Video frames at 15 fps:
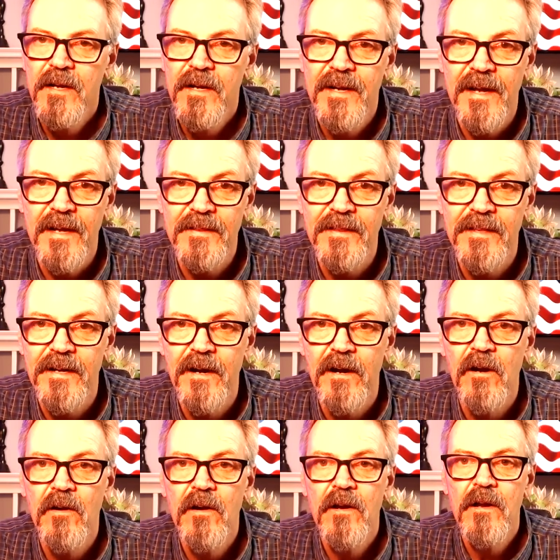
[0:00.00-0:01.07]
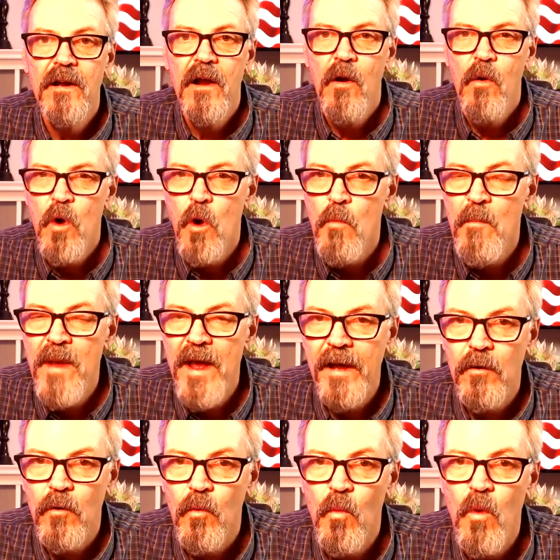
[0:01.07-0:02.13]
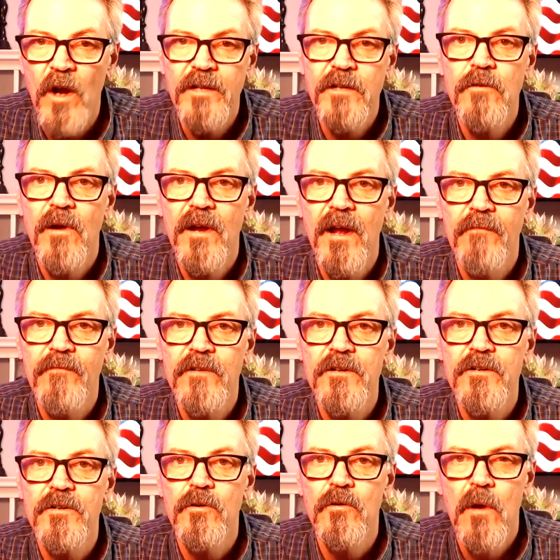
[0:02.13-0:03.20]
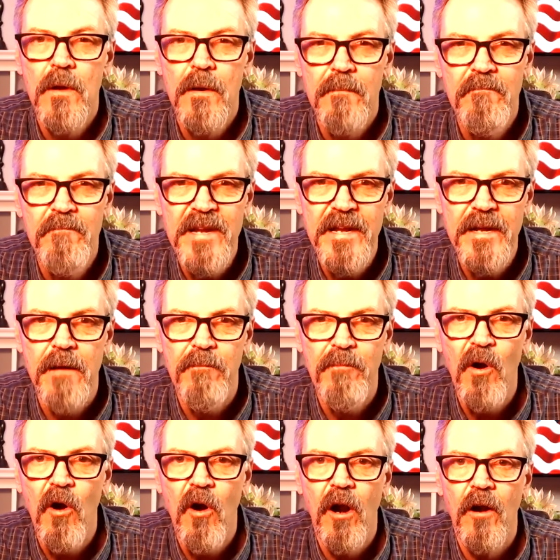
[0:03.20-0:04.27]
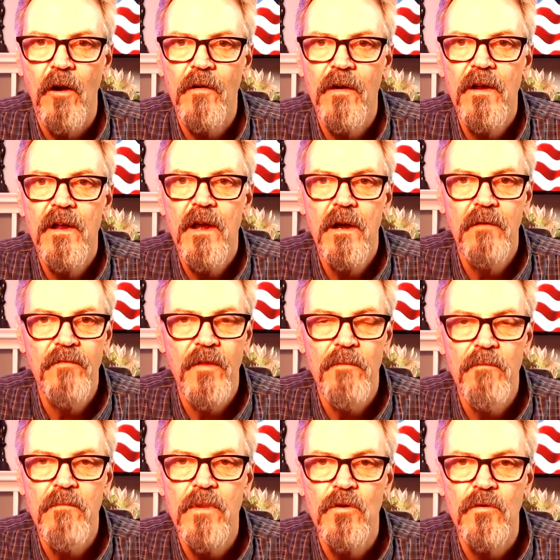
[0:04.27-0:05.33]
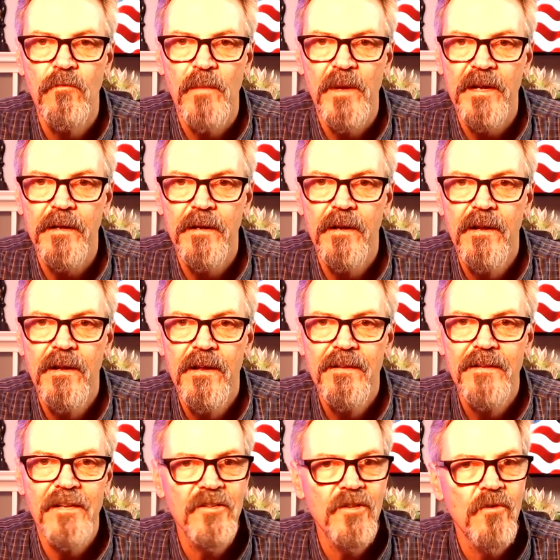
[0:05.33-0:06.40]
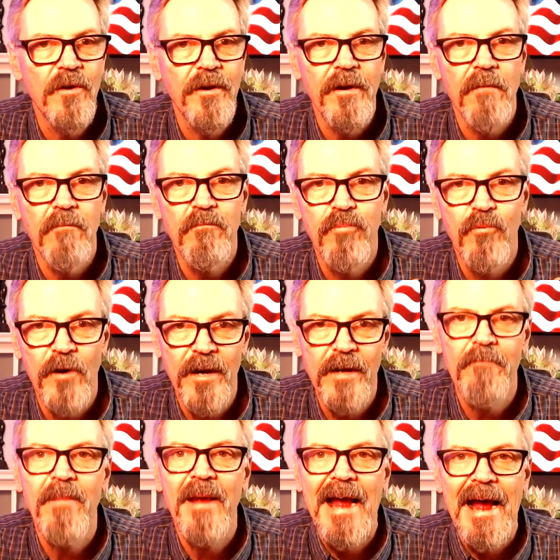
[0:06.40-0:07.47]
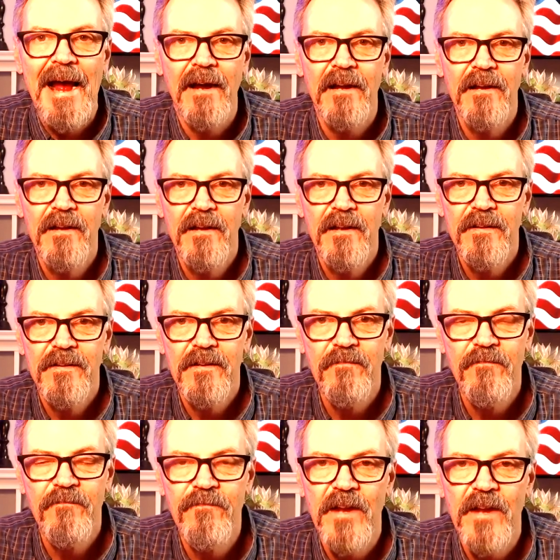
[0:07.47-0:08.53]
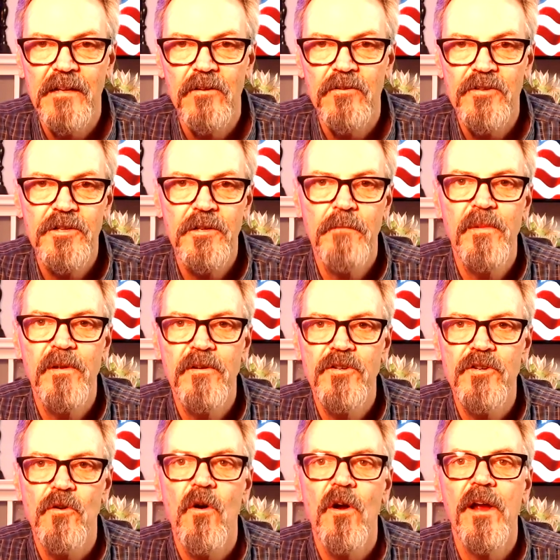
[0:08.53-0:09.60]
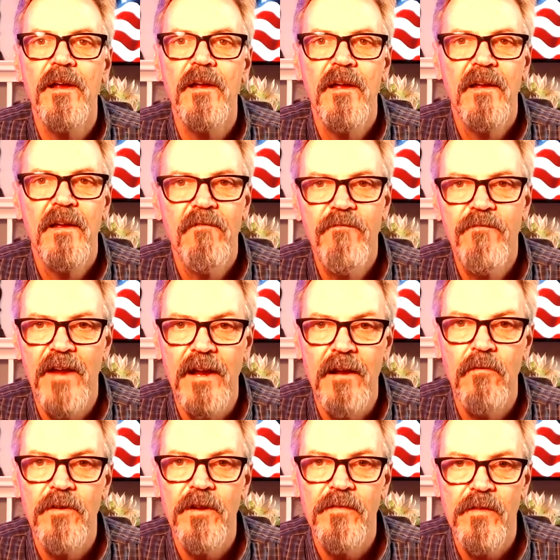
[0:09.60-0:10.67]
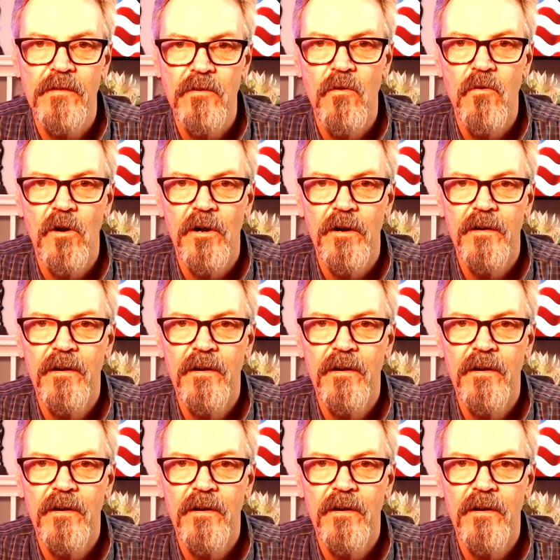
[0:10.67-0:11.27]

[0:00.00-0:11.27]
Get there, no matter what you have to do. Be a part of the movement that's going to bring back the fellowship and joy found in the Lord.